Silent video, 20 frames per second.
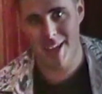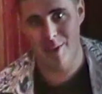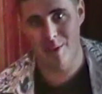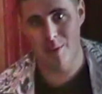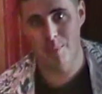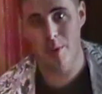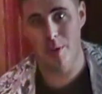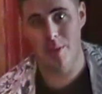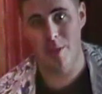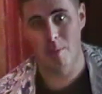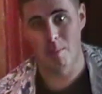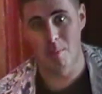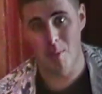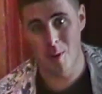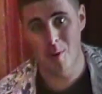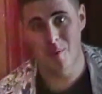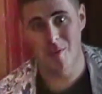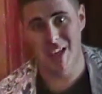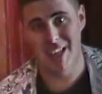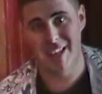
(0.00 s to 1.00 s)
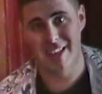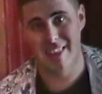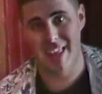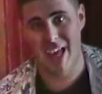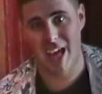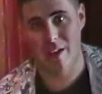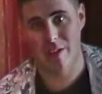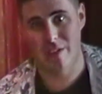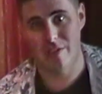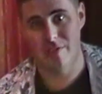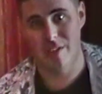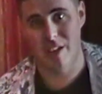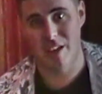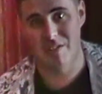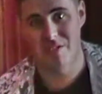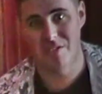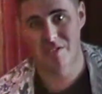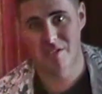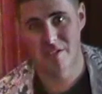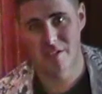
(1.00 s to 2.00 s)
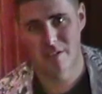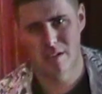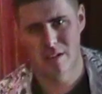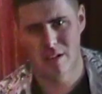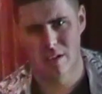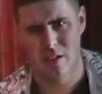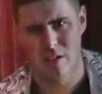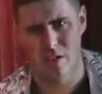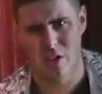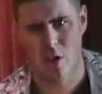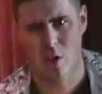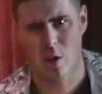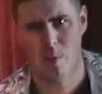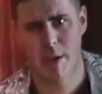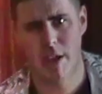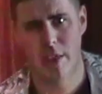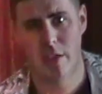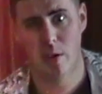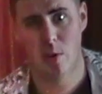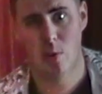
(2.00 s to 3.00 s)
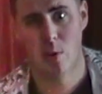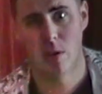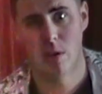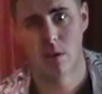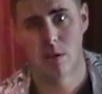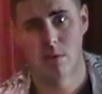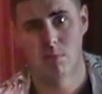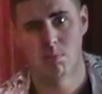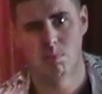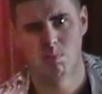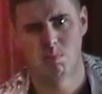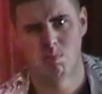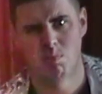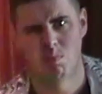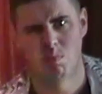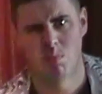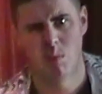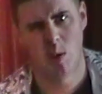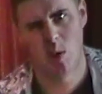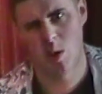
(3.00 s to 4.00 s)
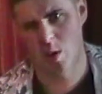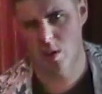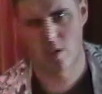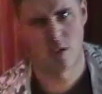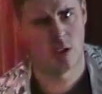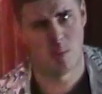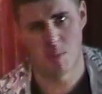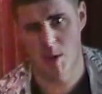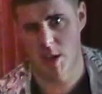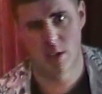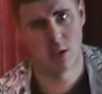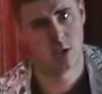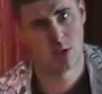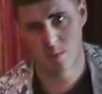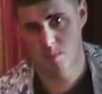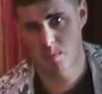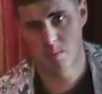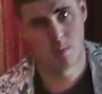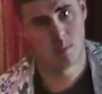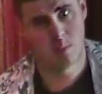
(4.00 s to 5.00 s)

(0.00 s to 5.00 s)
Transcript: going to put the movie into the House of Love. The comic though? Not so much.